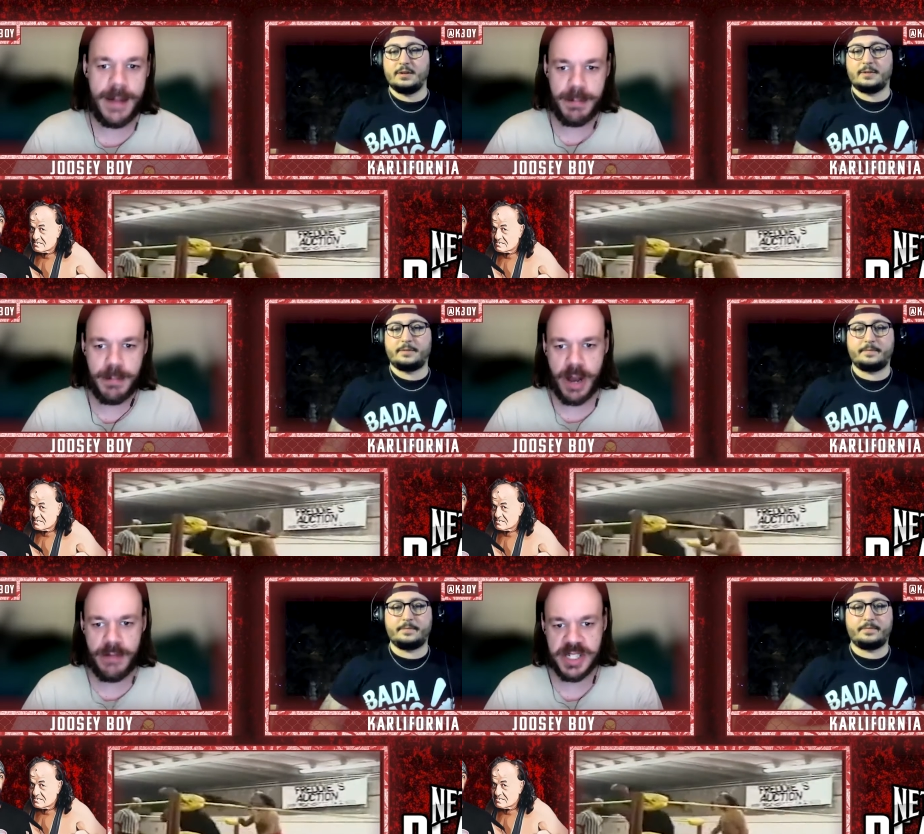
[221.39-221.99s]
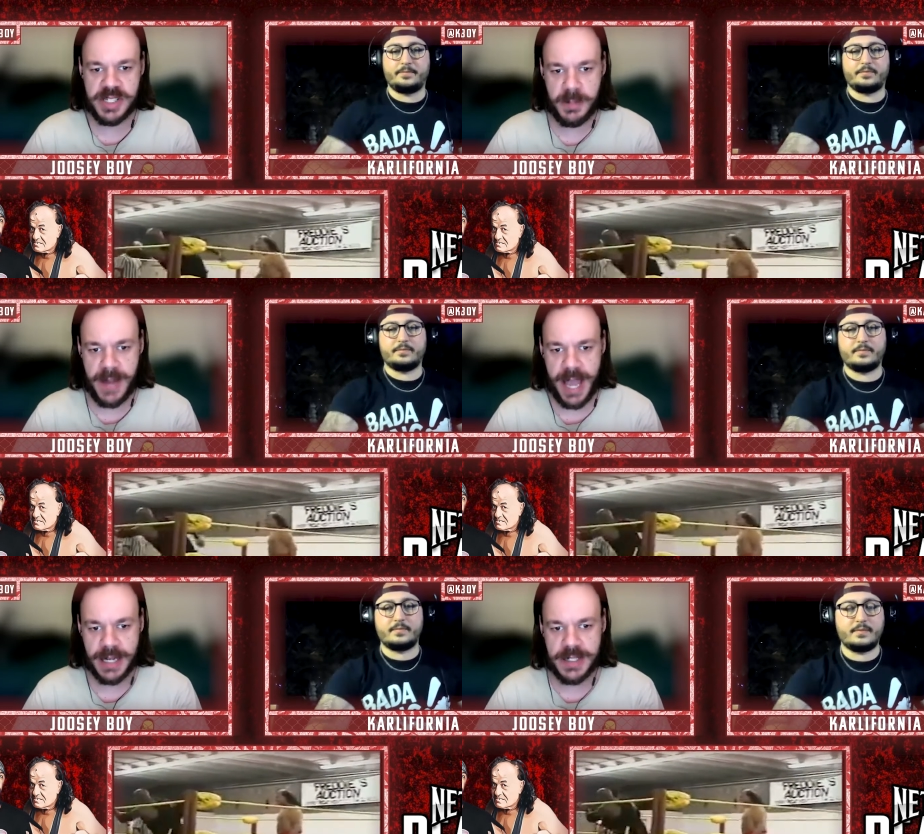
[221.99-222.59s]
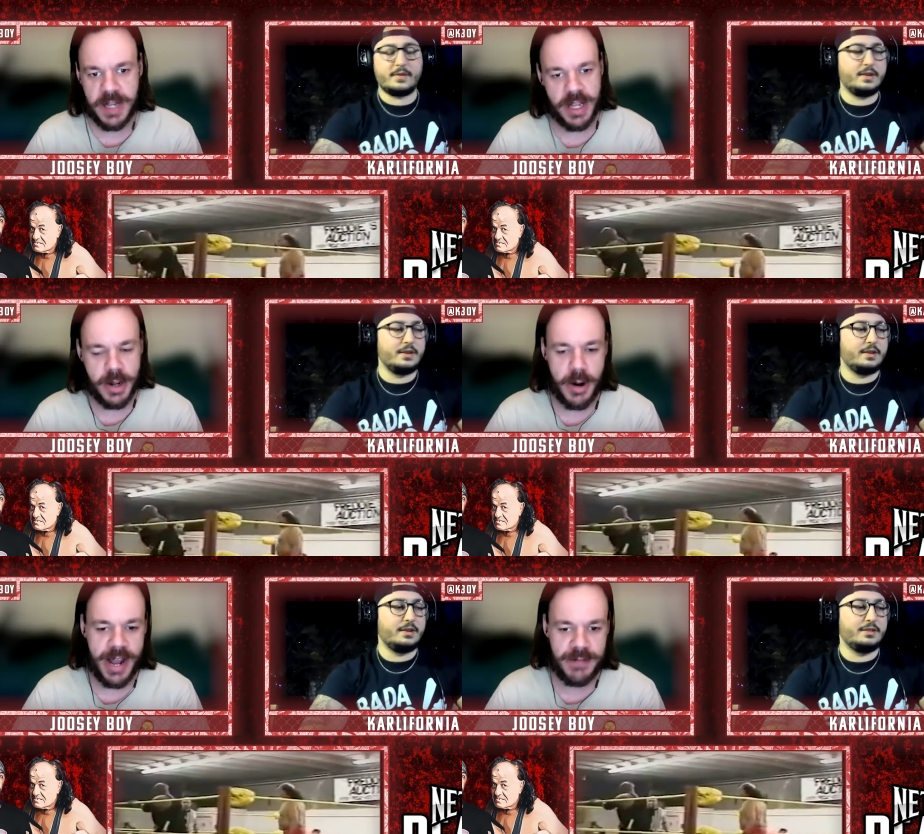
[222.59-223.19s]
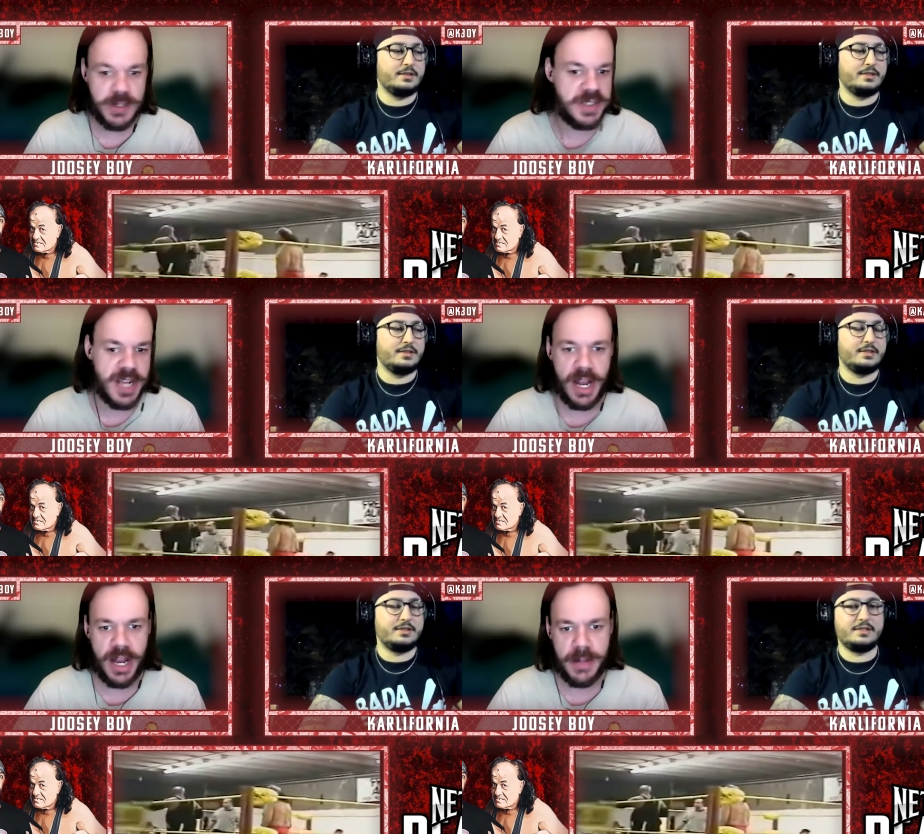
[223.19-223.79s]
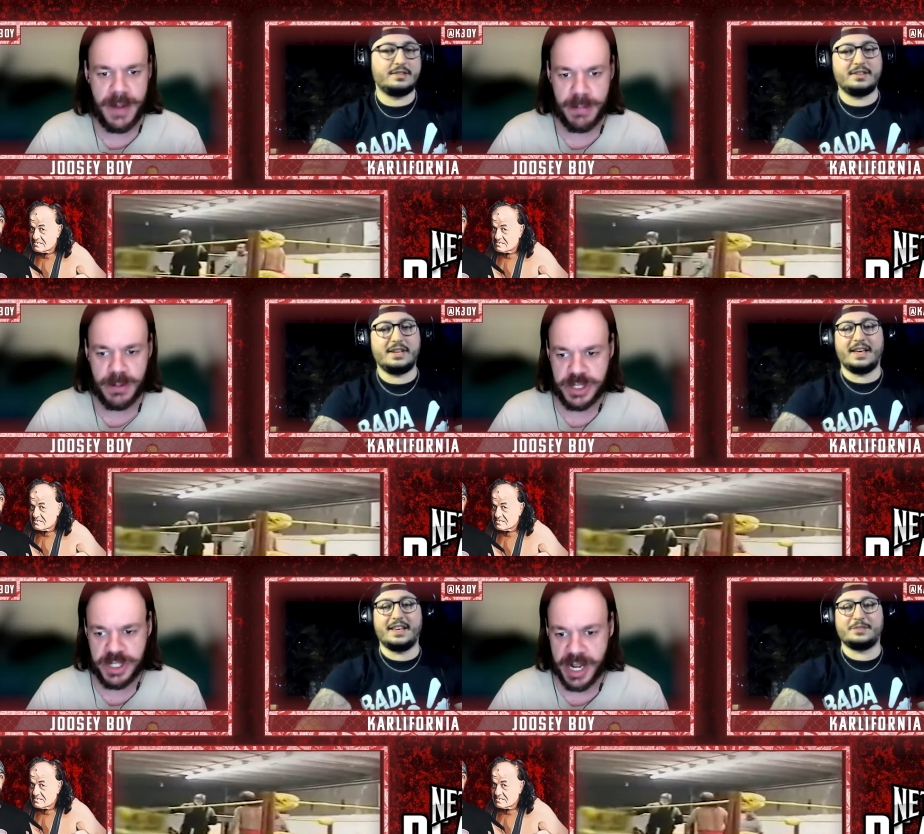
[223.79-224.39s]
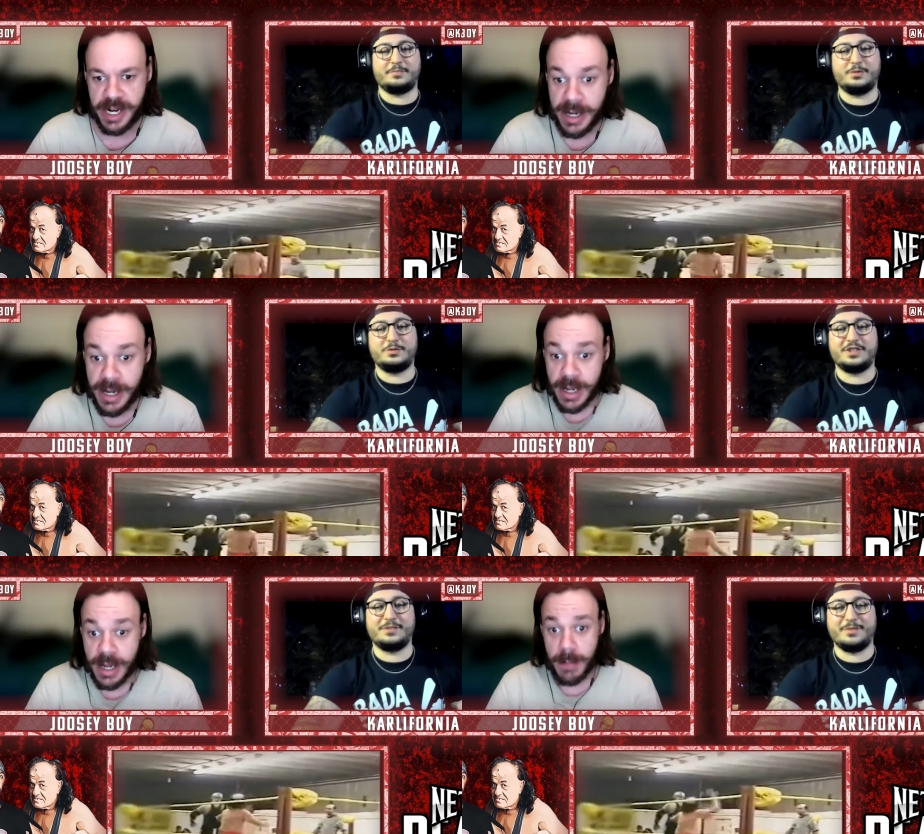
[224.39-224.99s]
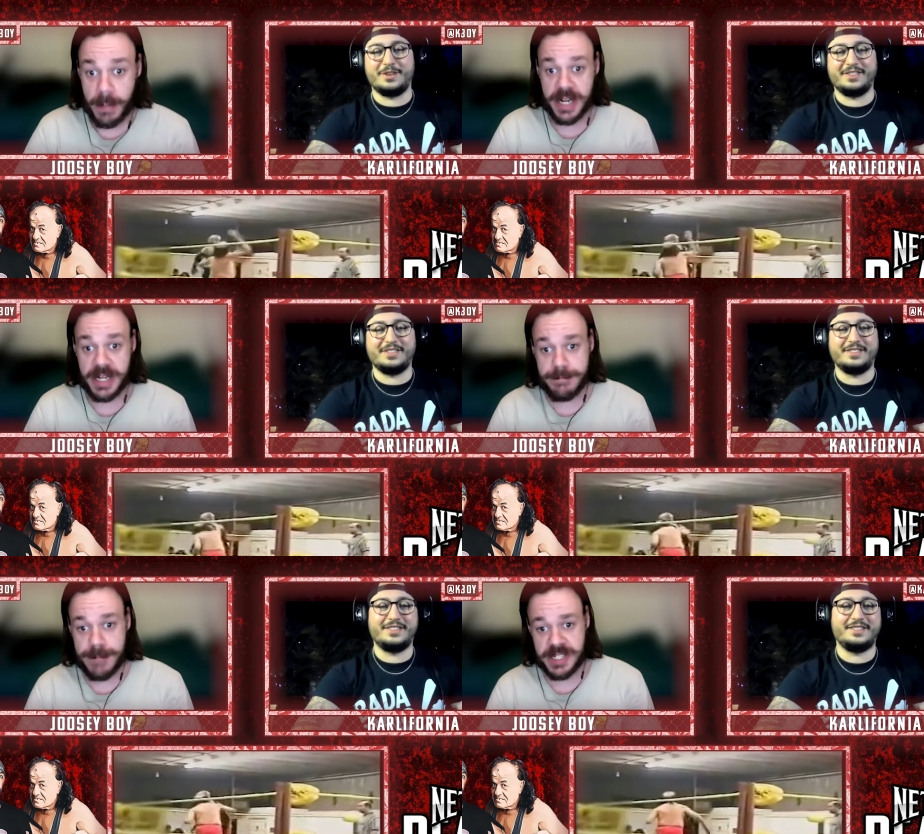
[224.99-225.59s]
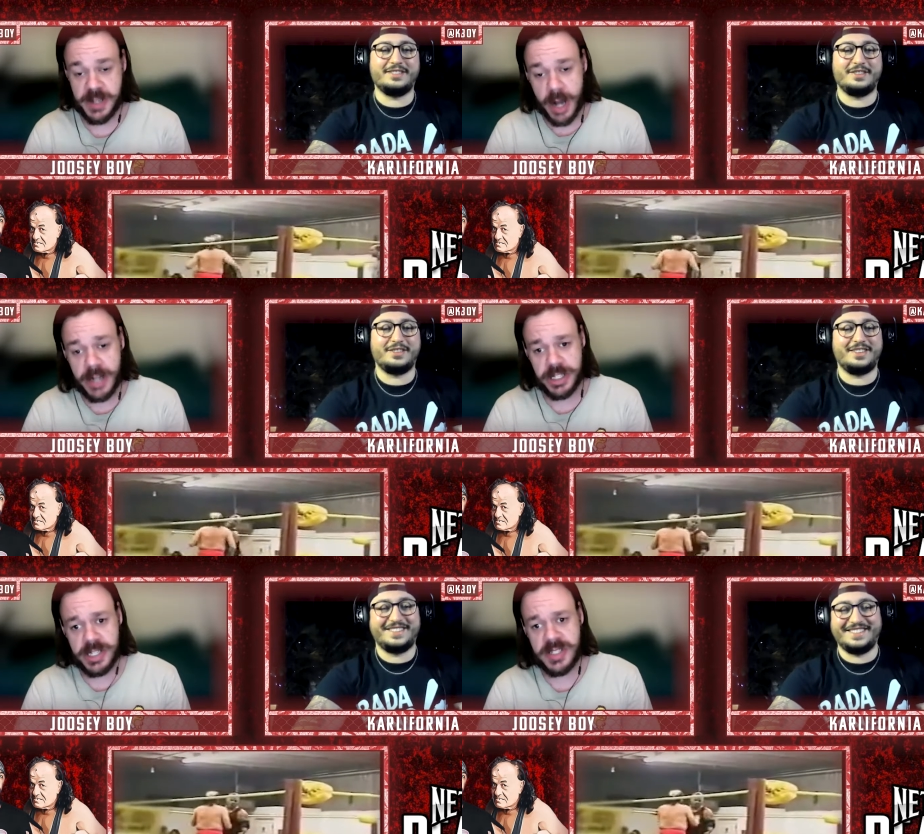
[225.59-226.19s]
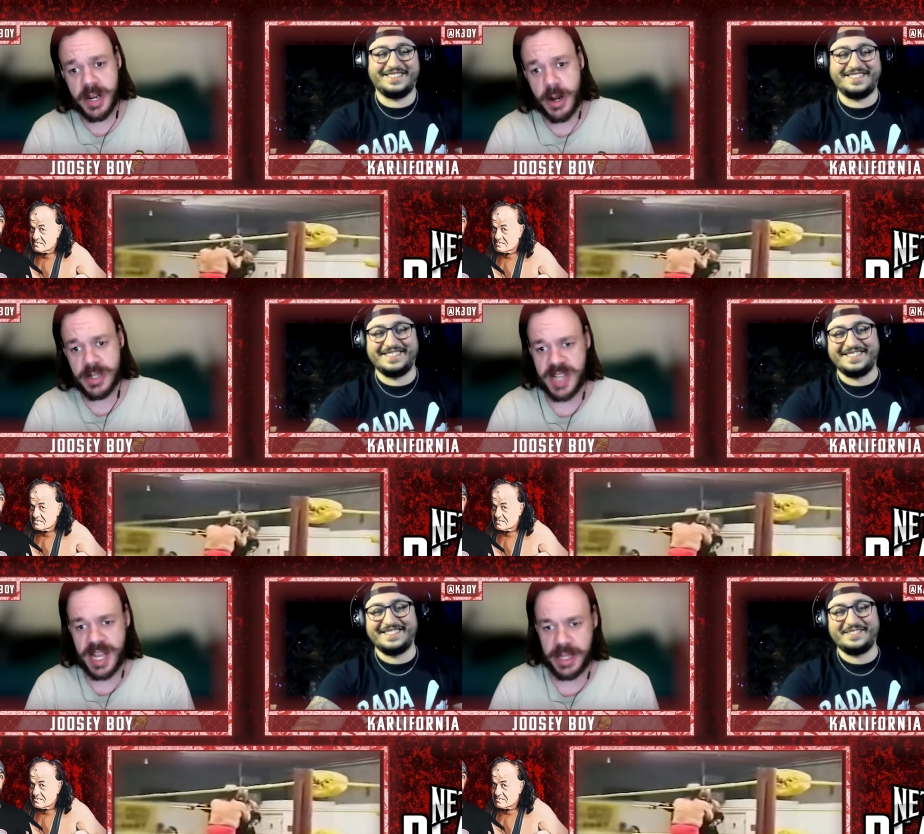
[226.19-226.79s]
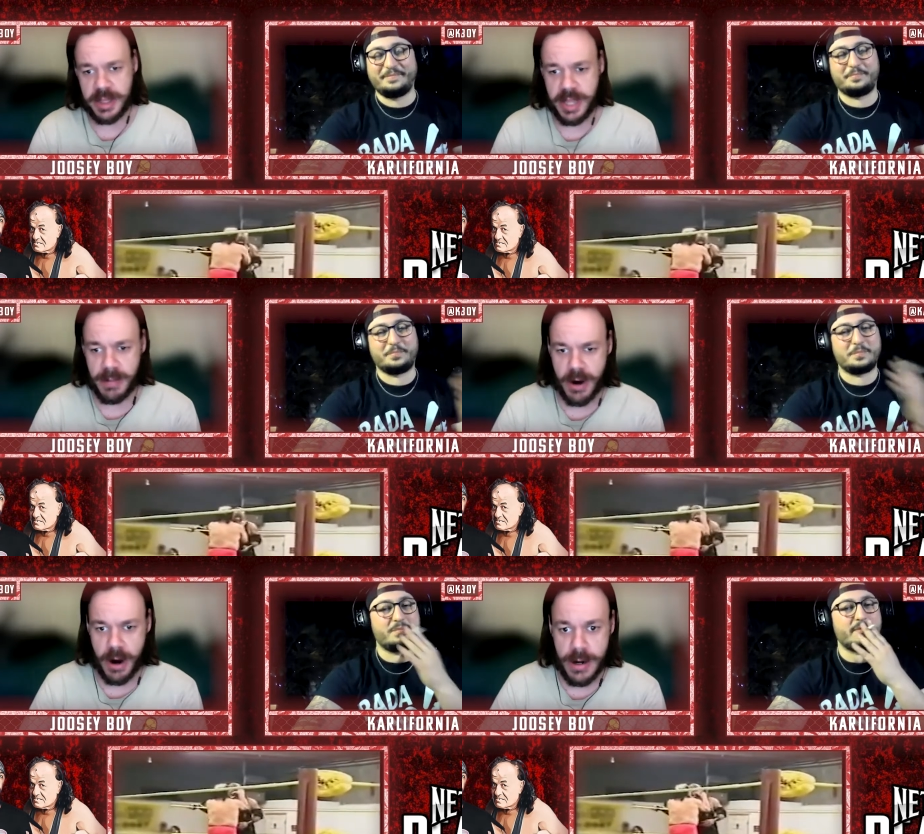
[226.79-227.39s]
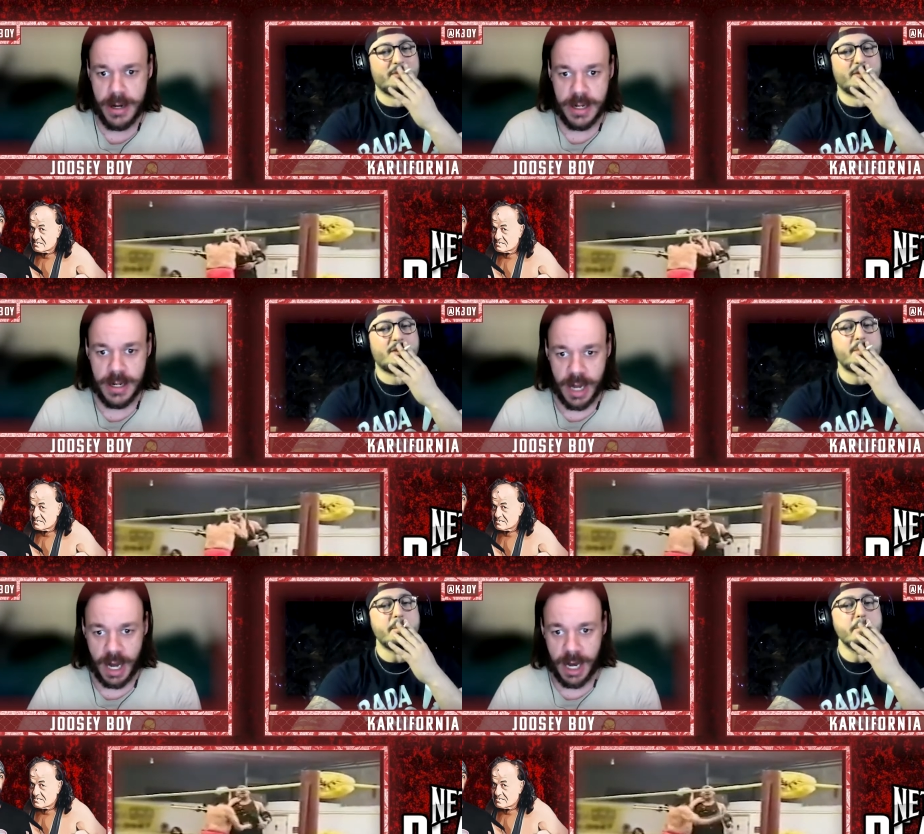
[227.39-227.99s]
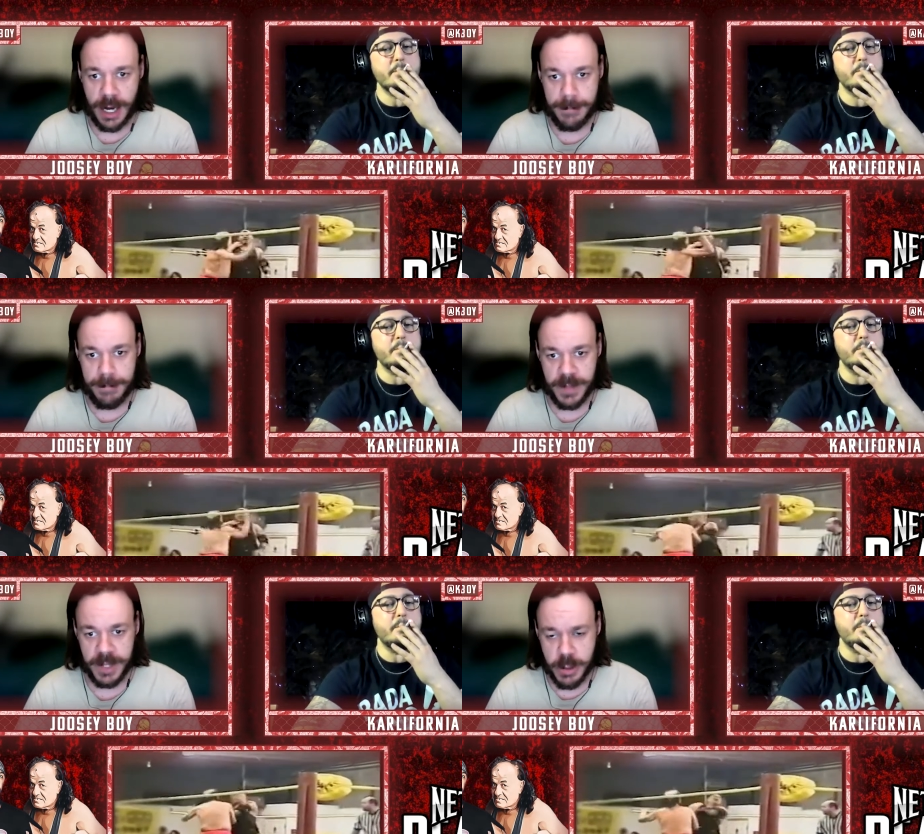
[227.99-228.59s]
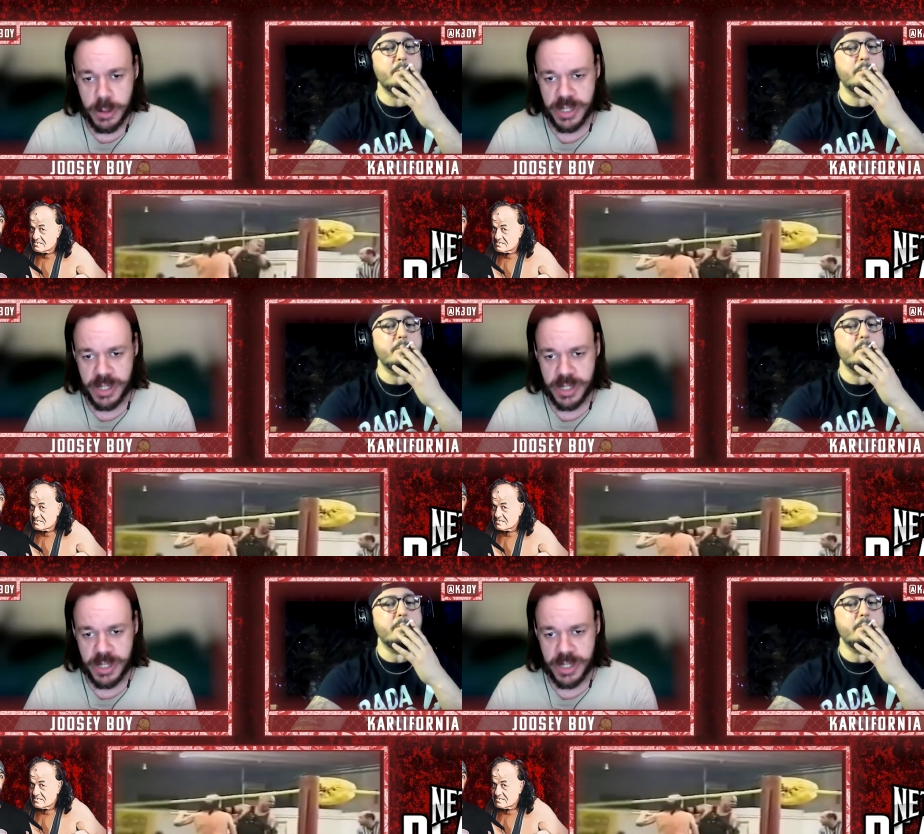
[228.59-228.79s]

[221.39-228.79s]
Speaker 1: impervious to pain, so you don't have to sell other people's
Speaker 2: shit. Yeah, it's bullshit.
Speaker 1: But it's not just the no-selling thing, bro. New